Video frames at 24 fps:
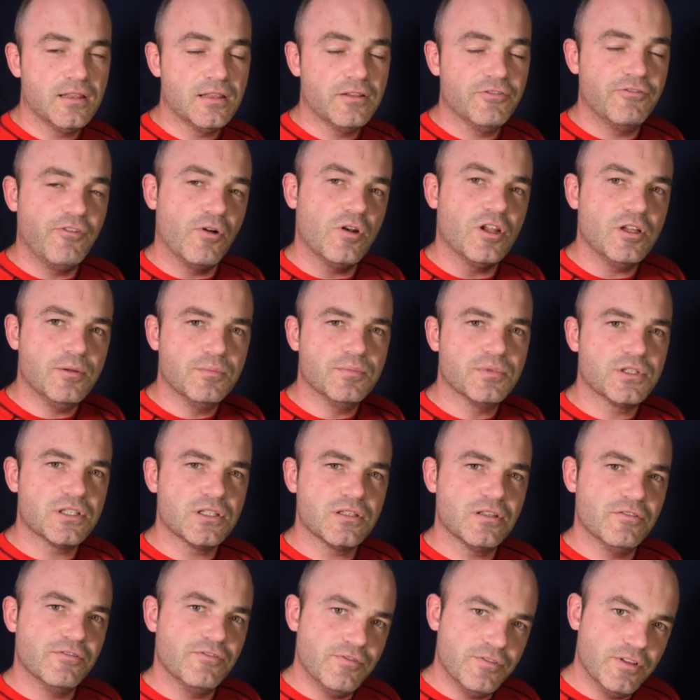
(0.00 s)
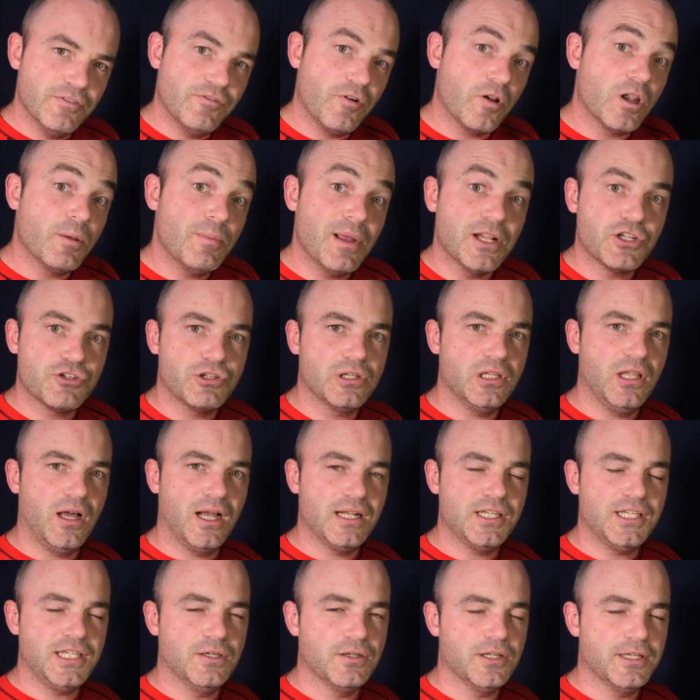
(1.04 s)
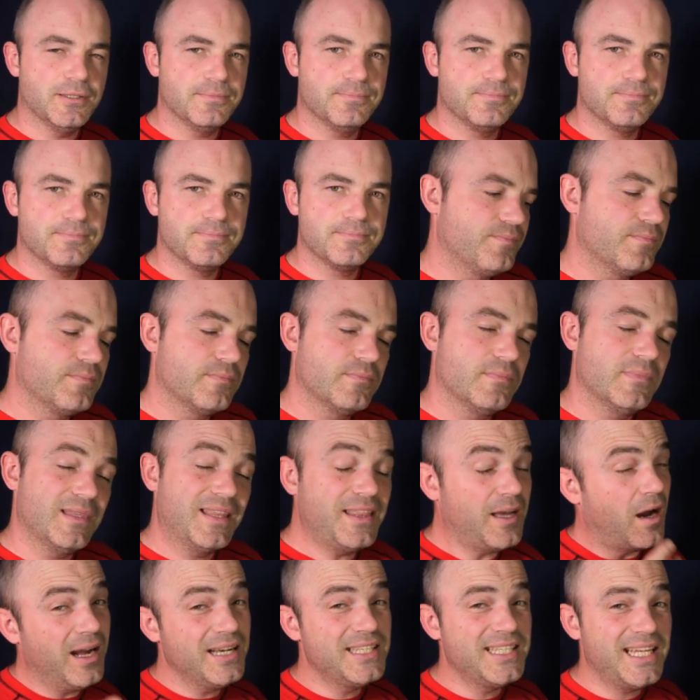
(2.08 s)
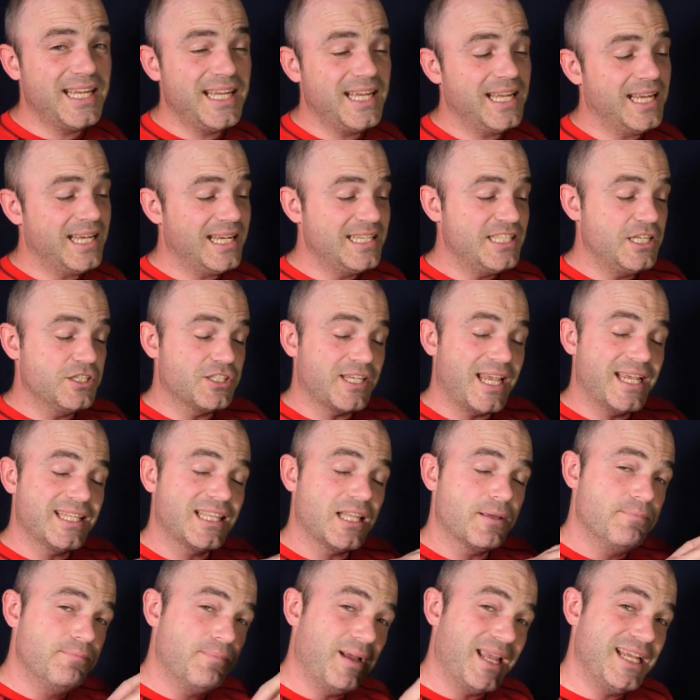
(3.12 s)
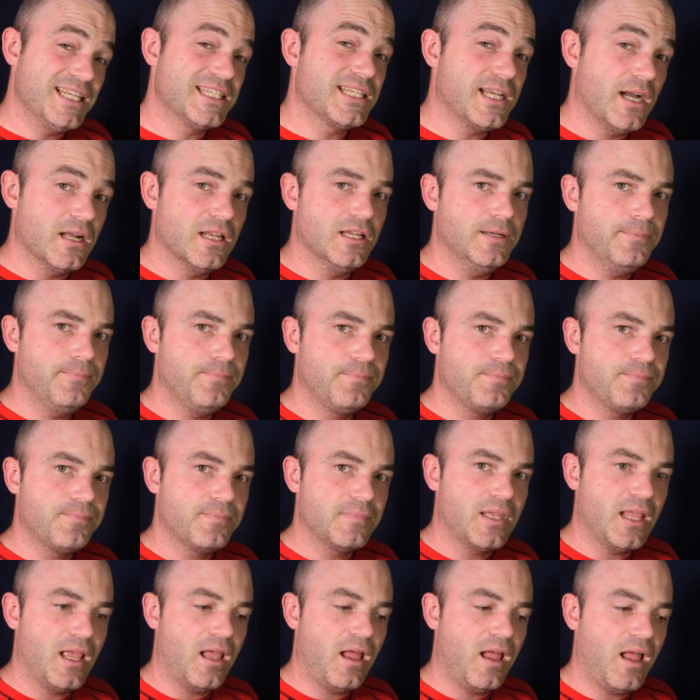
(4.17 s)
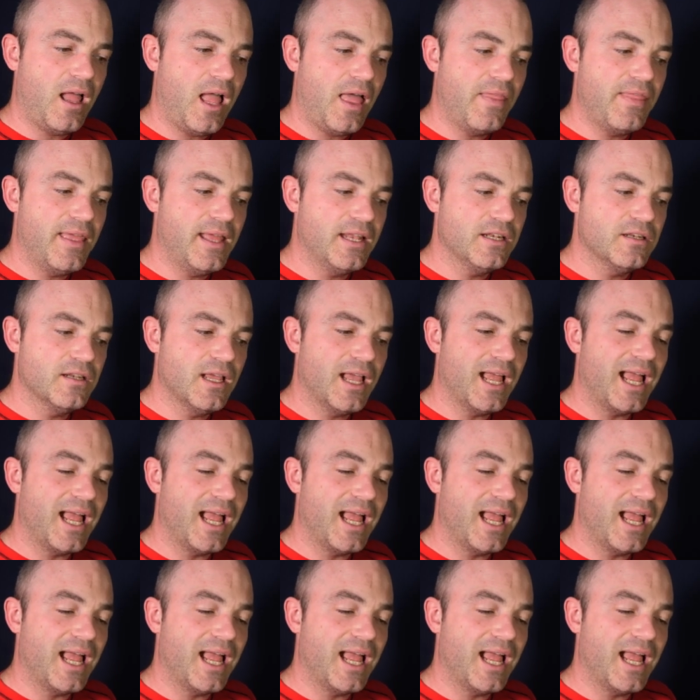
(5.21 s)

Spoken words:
volumes, the volumetric lighting on it. Now, the idea is you take that base colour, and then